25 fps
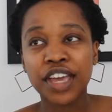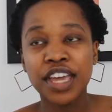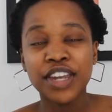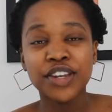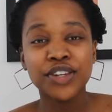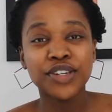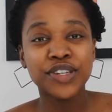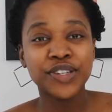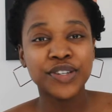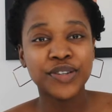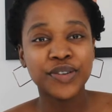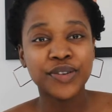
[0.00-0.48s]
can
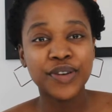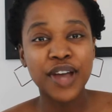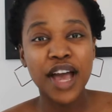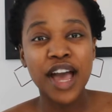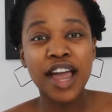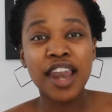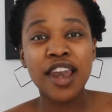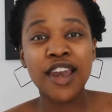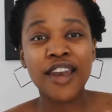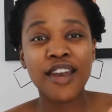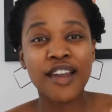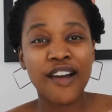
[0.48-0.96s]
do
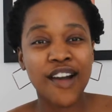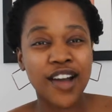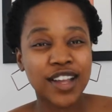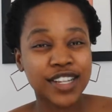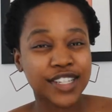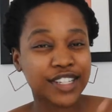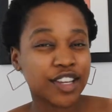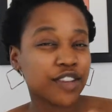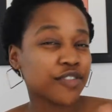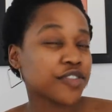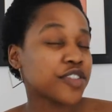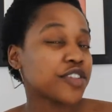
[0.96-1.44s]
a
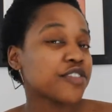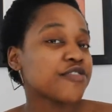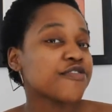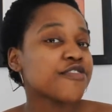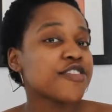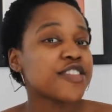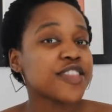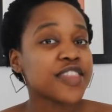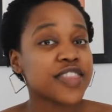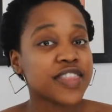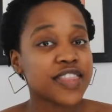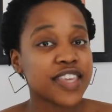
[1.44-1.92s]
lot of
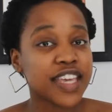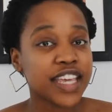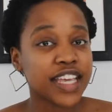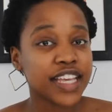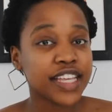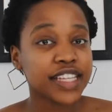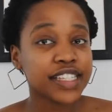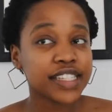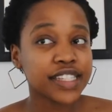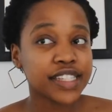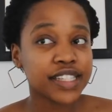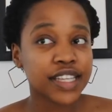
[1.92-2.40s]
different
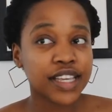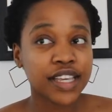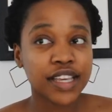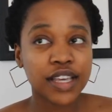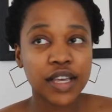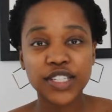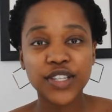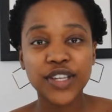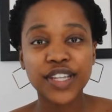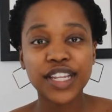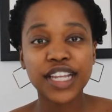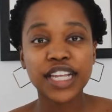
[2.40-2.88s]
things
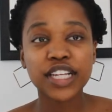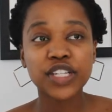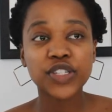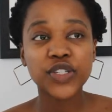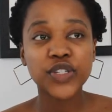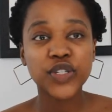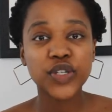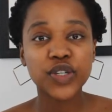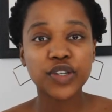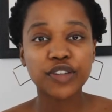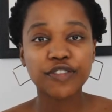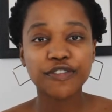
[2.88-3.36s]
you need
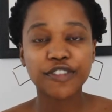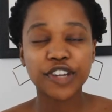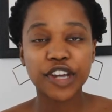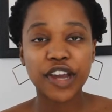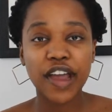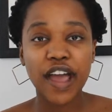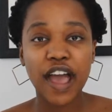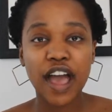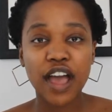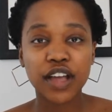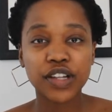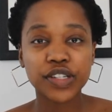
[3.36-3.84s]
to
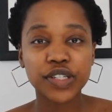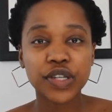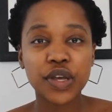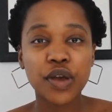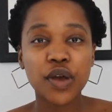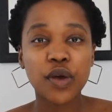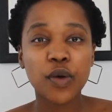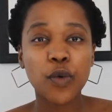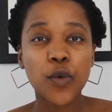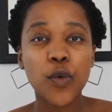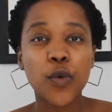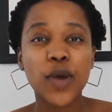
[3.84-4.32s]
figure out
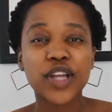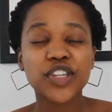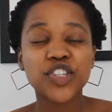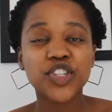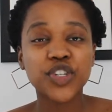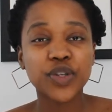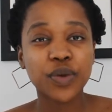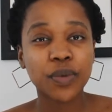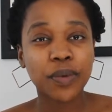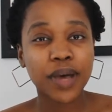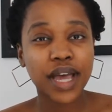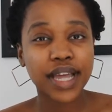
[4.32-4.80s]

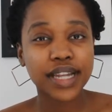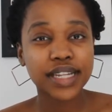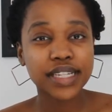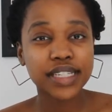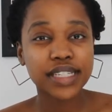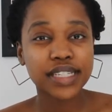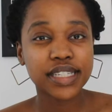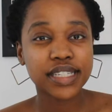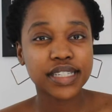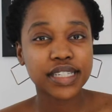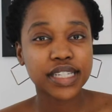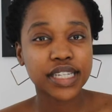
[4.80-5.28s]
what you
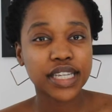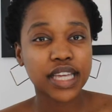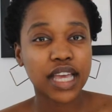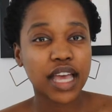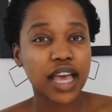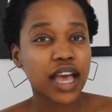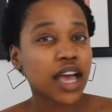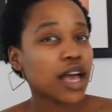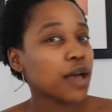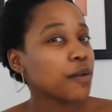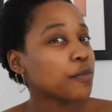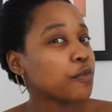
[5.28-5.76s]
want
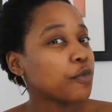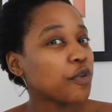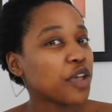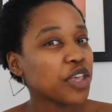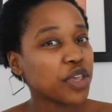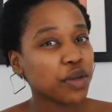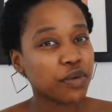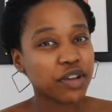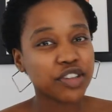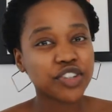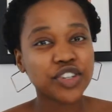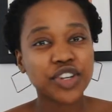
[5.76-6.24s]
um, where
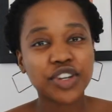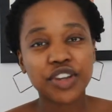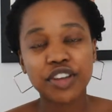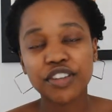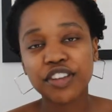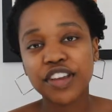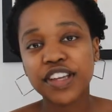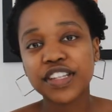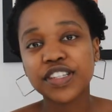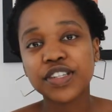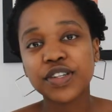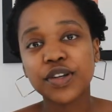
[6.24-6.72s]
you want your
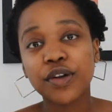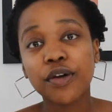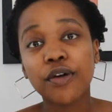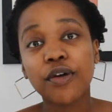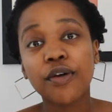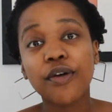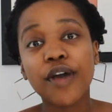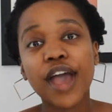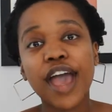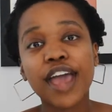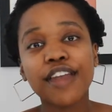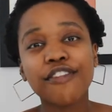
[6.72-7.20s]
career to
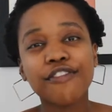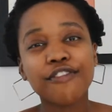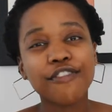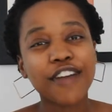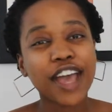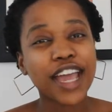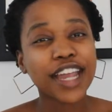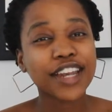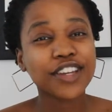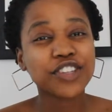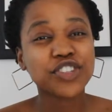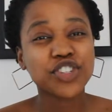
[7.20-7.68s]
go and
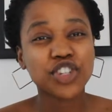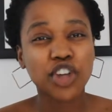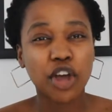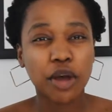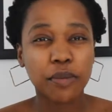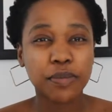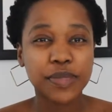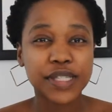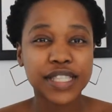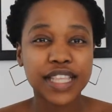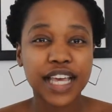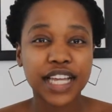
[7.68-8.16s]
find
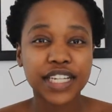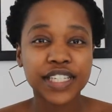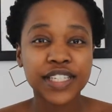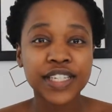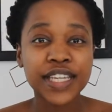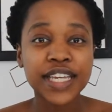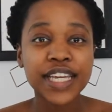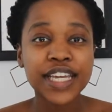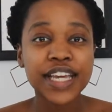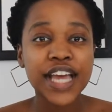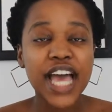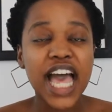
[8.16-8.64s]
jobs that
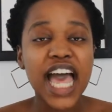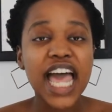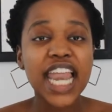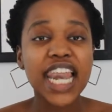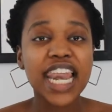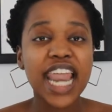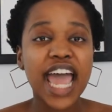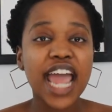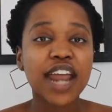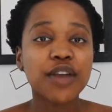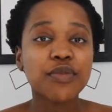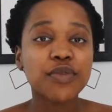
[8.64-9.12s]

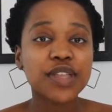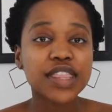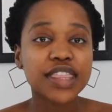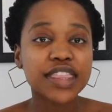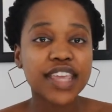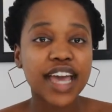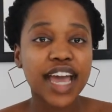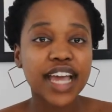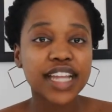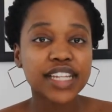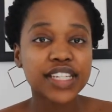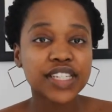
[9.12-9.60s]
align with
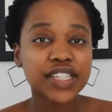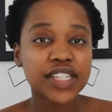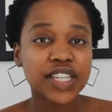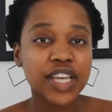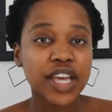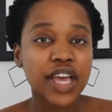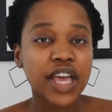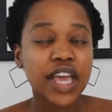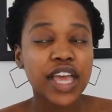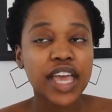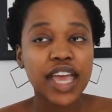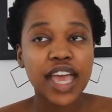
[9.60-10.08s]
that
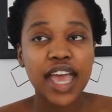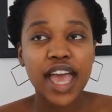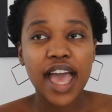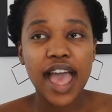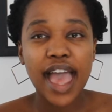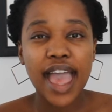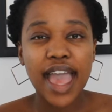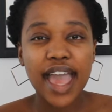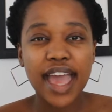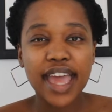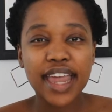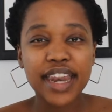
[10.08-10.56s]

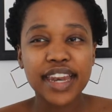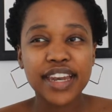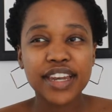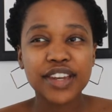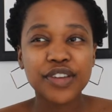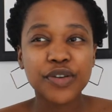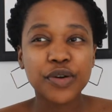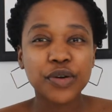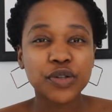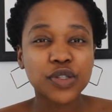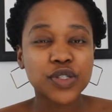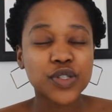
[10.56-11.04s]

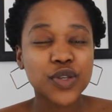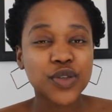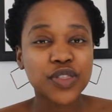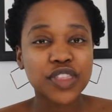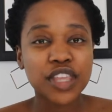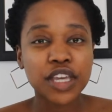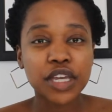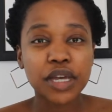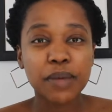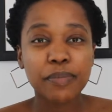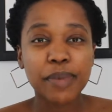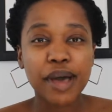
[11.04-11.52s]
and also
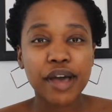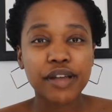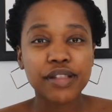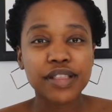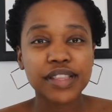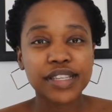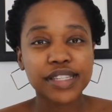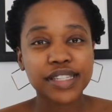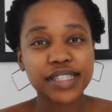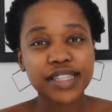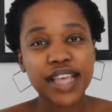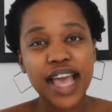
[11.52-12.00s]
think about
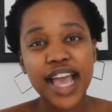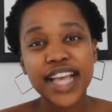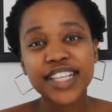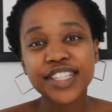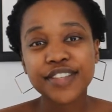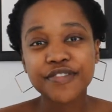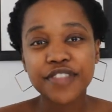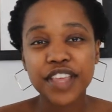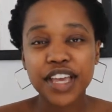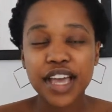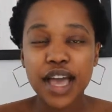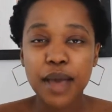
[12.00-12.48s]
the size
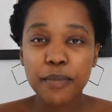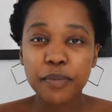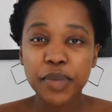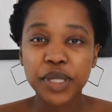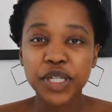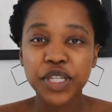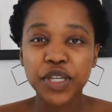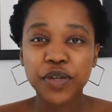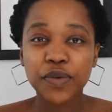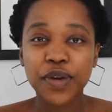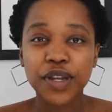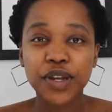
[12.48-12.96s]
of the
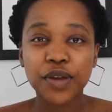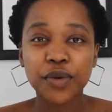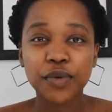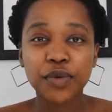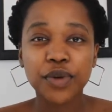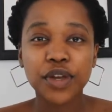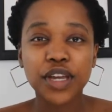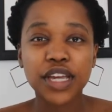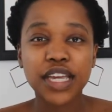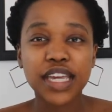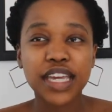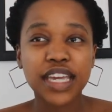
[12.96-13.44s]
company you want to
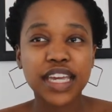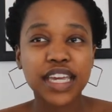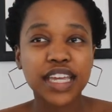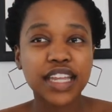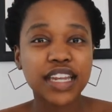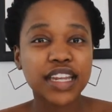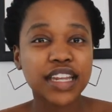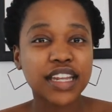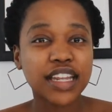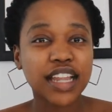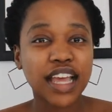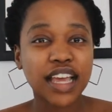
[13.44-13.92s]
work
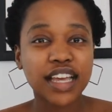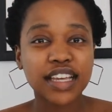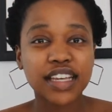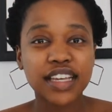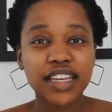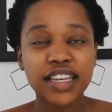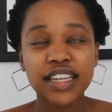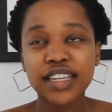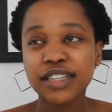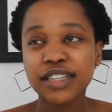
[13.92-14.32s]
in like